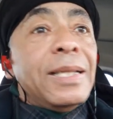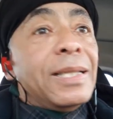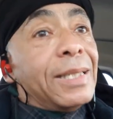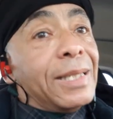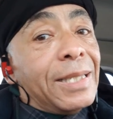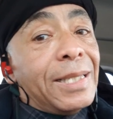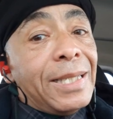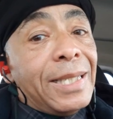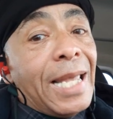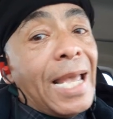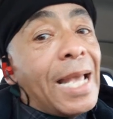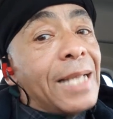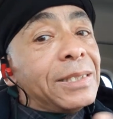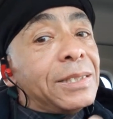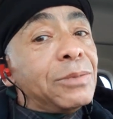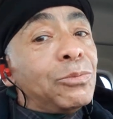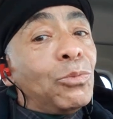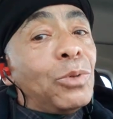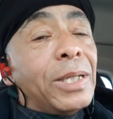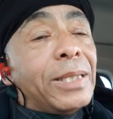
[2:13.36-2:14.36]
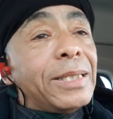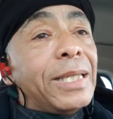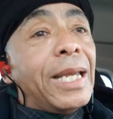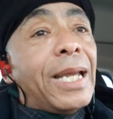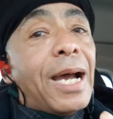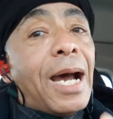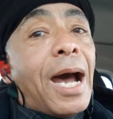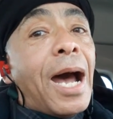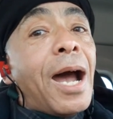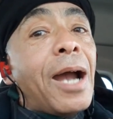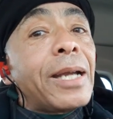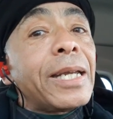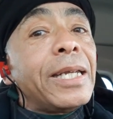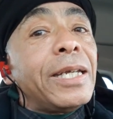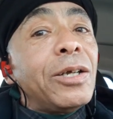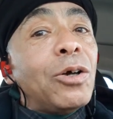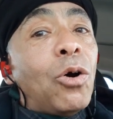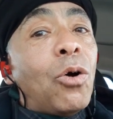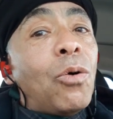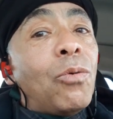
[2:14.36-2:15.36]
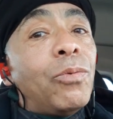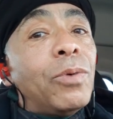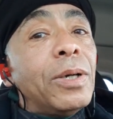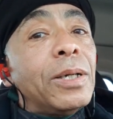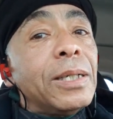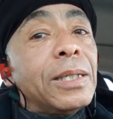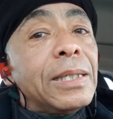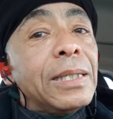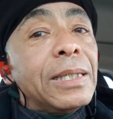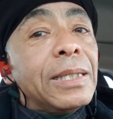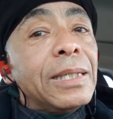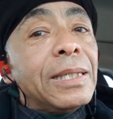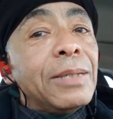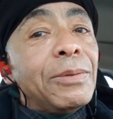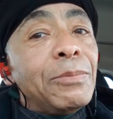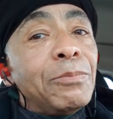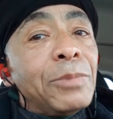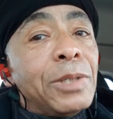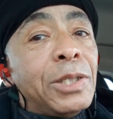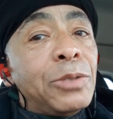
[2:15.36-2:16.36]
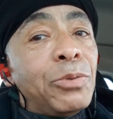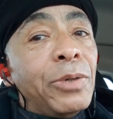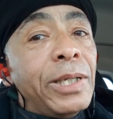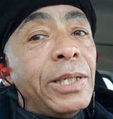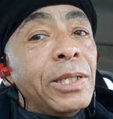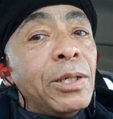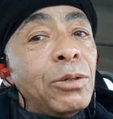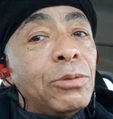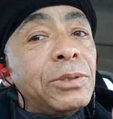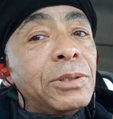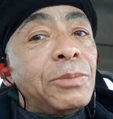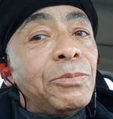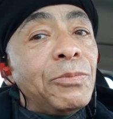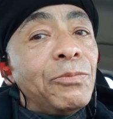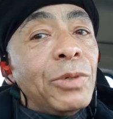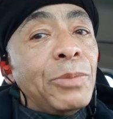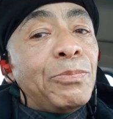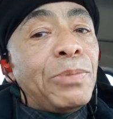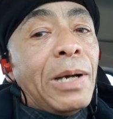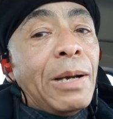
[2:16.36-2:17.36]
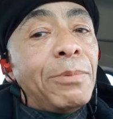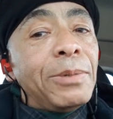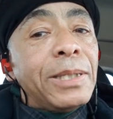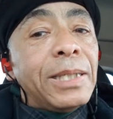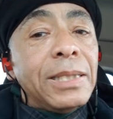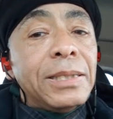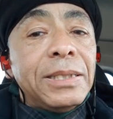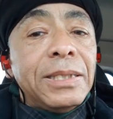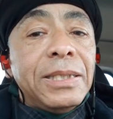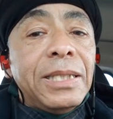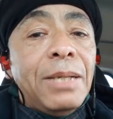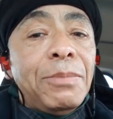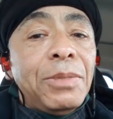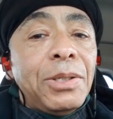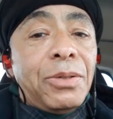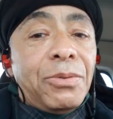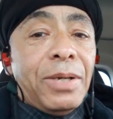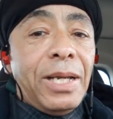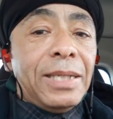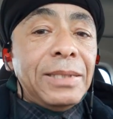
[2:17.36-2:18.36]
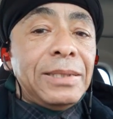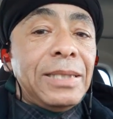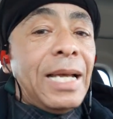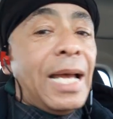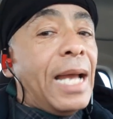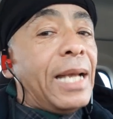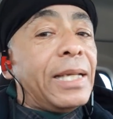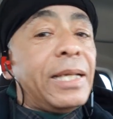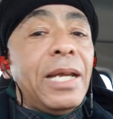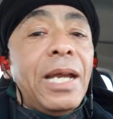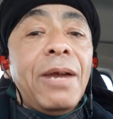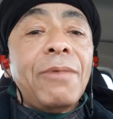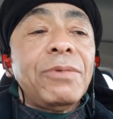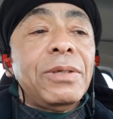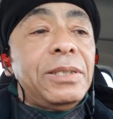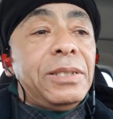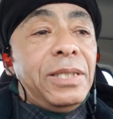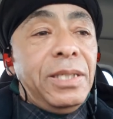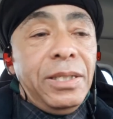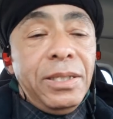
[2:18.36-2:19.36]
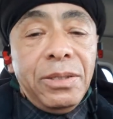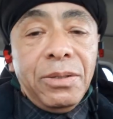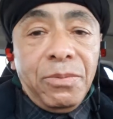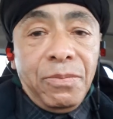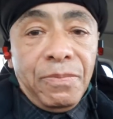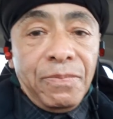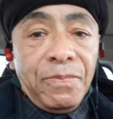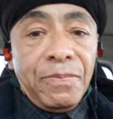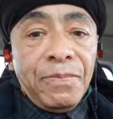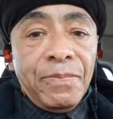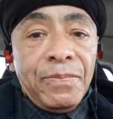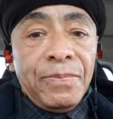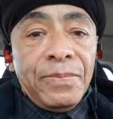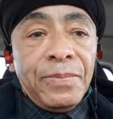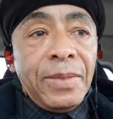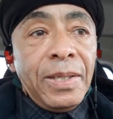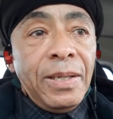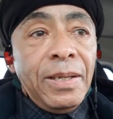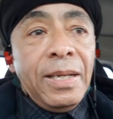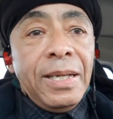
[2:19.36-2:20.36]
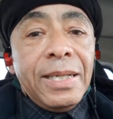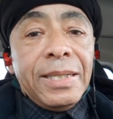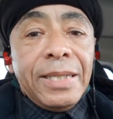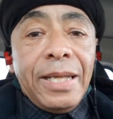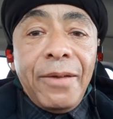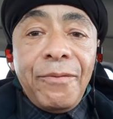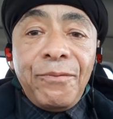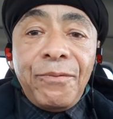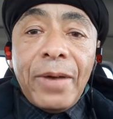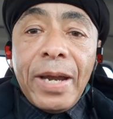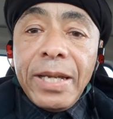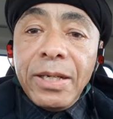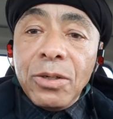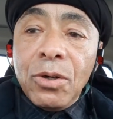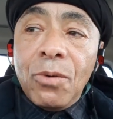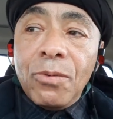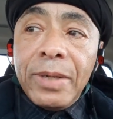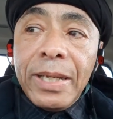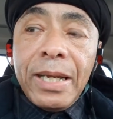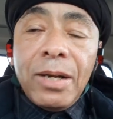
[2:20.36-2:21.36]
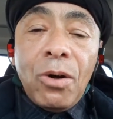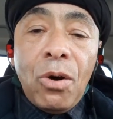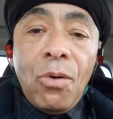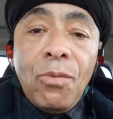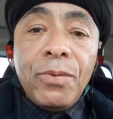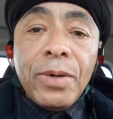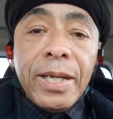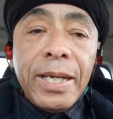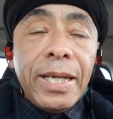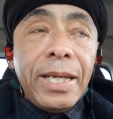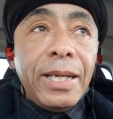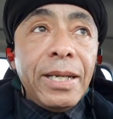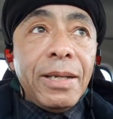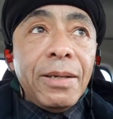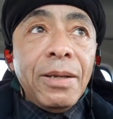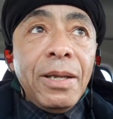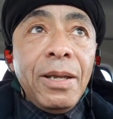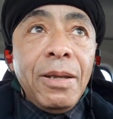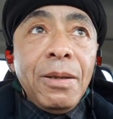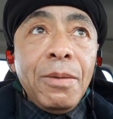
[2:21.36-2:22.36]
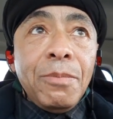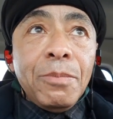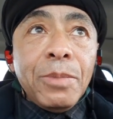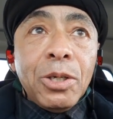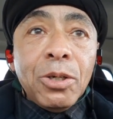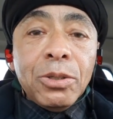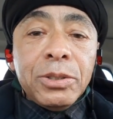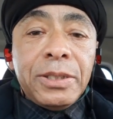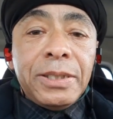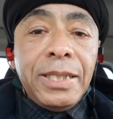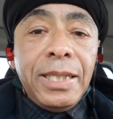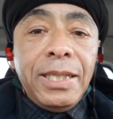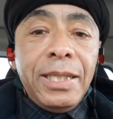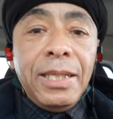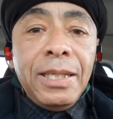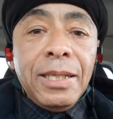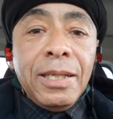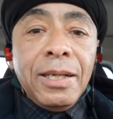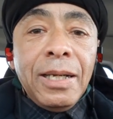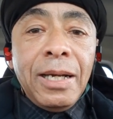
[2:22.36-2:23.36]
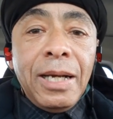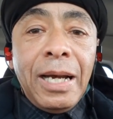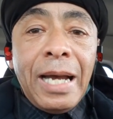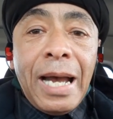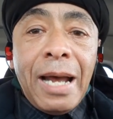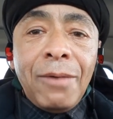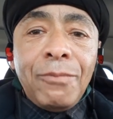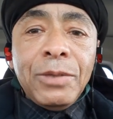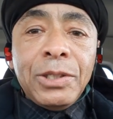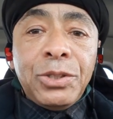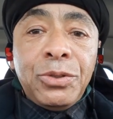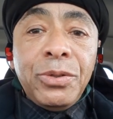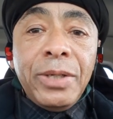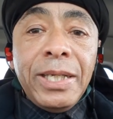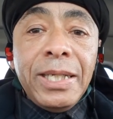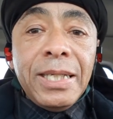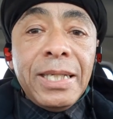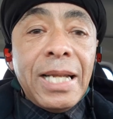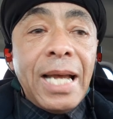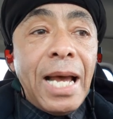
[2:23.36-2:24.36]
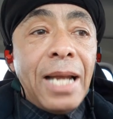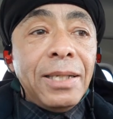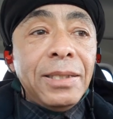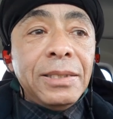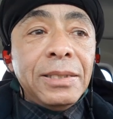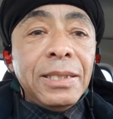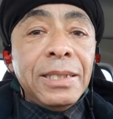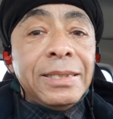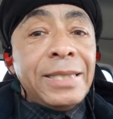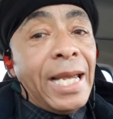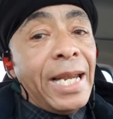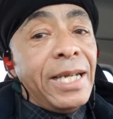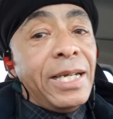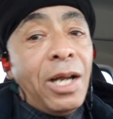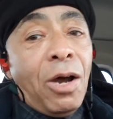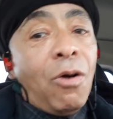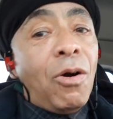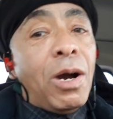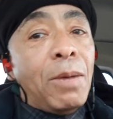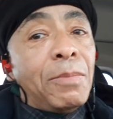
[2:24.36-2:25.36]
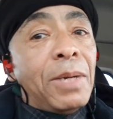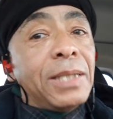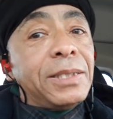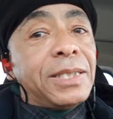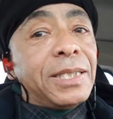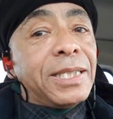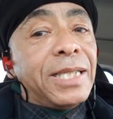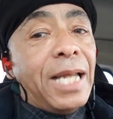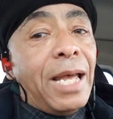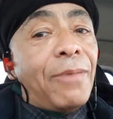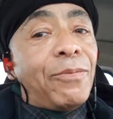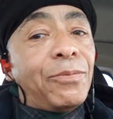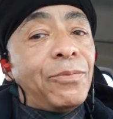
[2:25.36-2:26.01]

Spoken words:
That's what they're arguing over between those Republicans and Democrats. I guarantee you. They're fighting over that overhead. Because see, out of $1 trillion, they know how much is left.